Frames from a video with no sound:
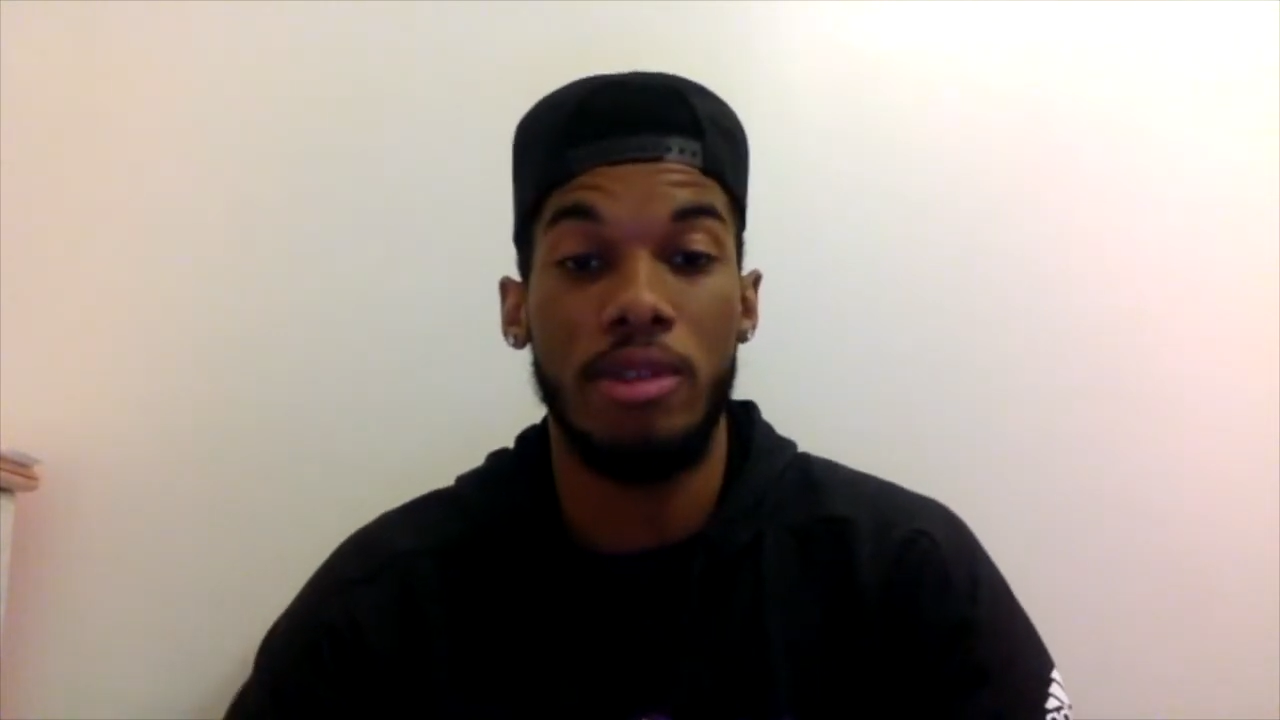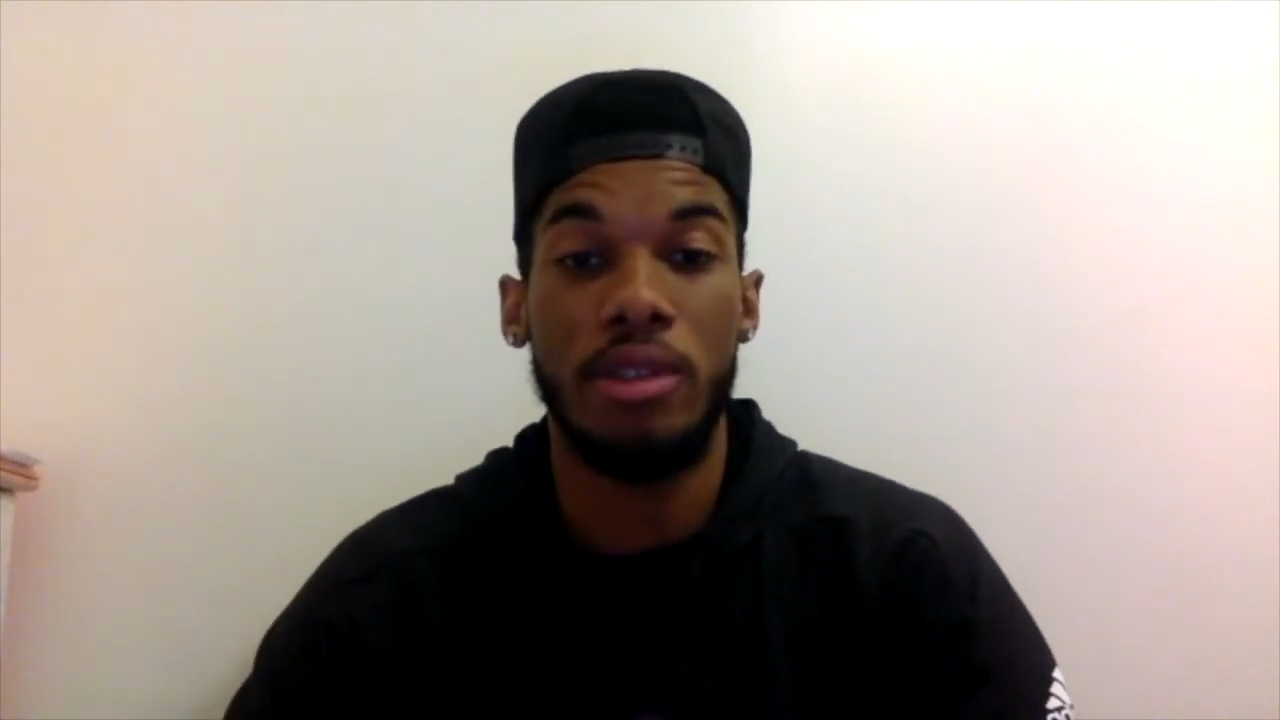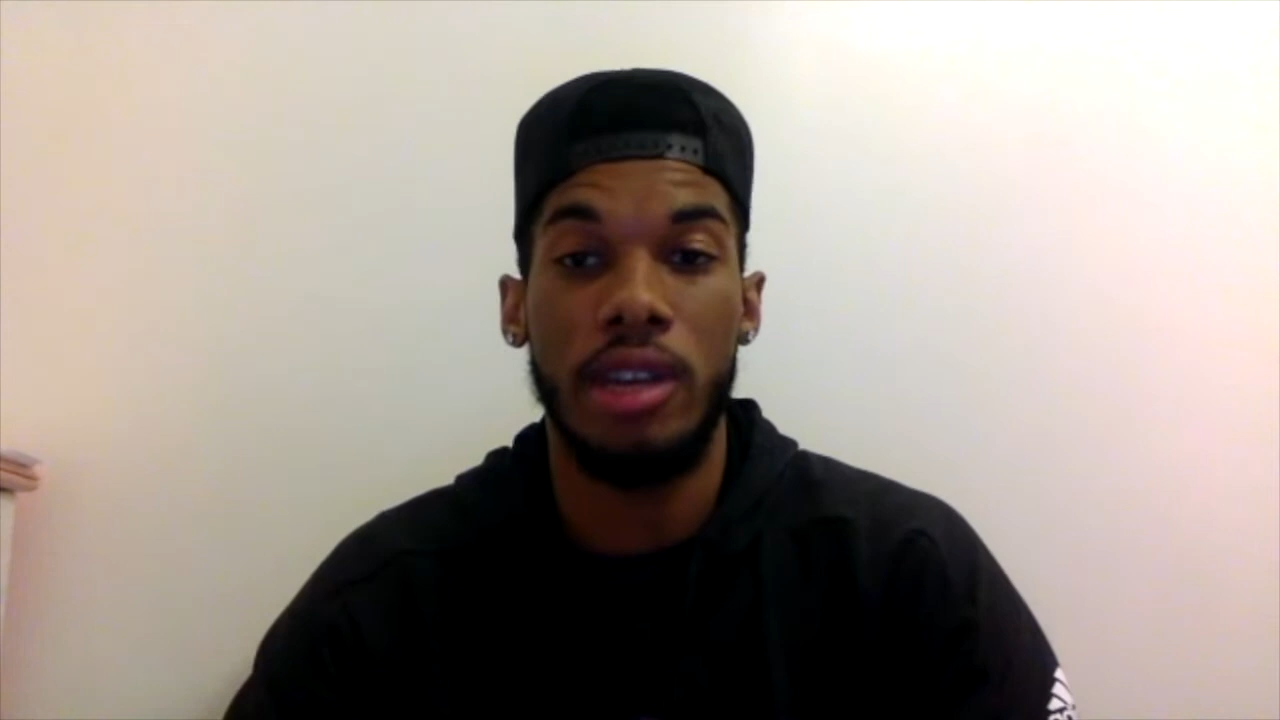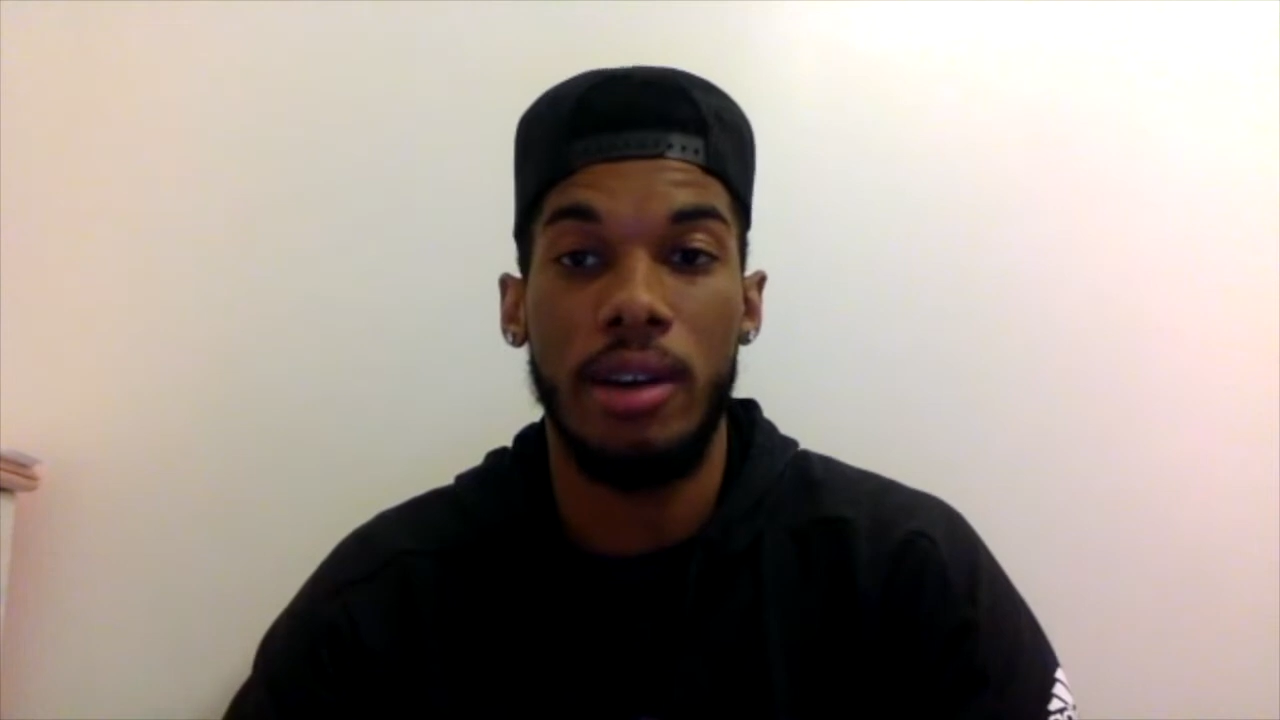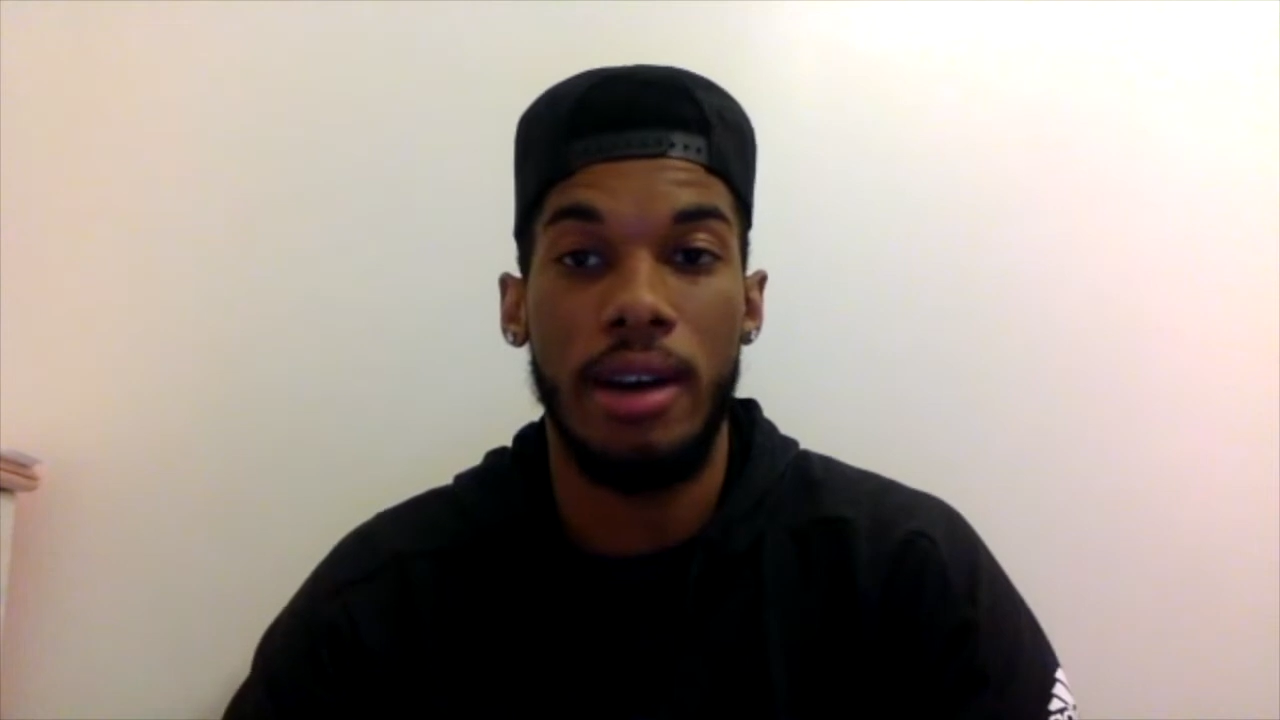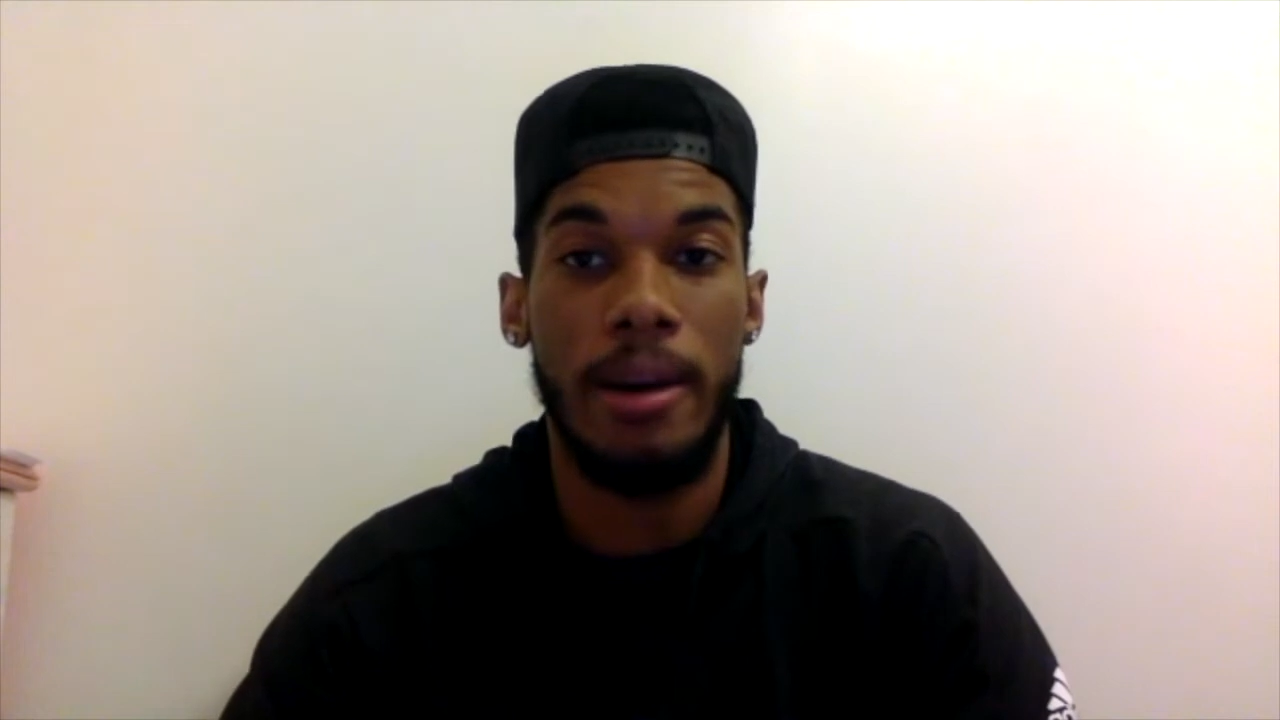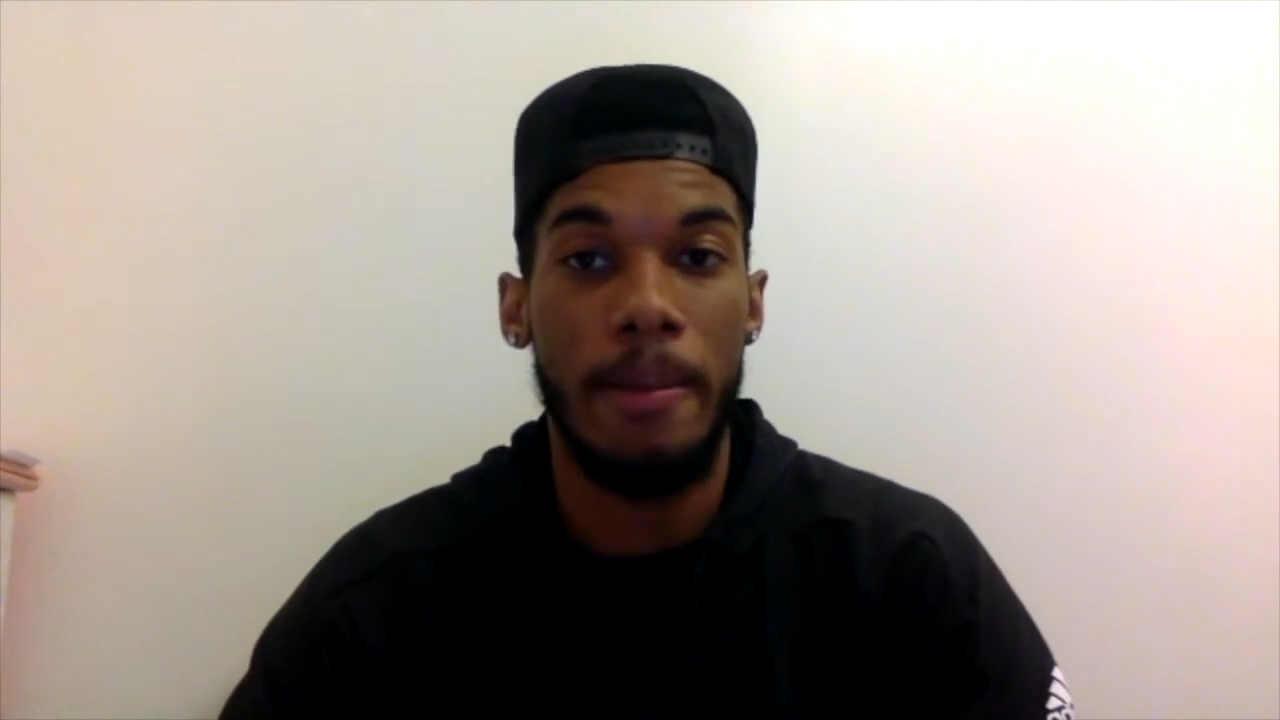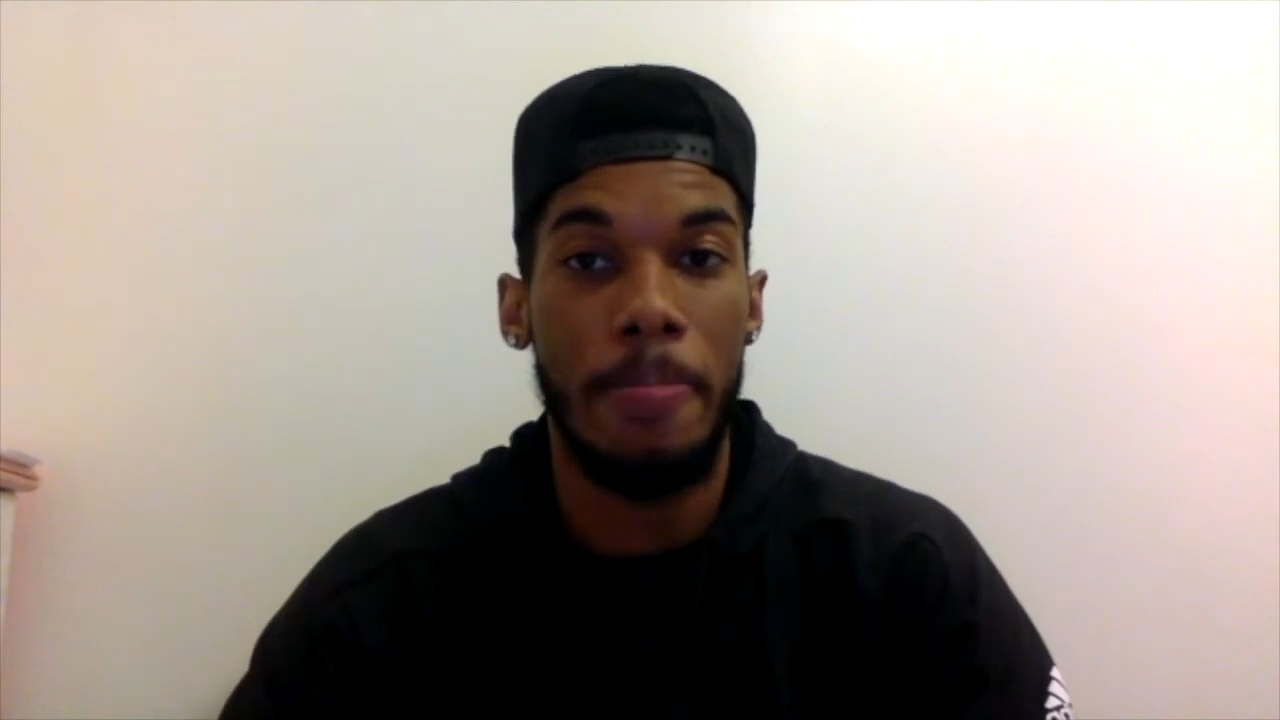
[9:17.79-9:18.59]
You know,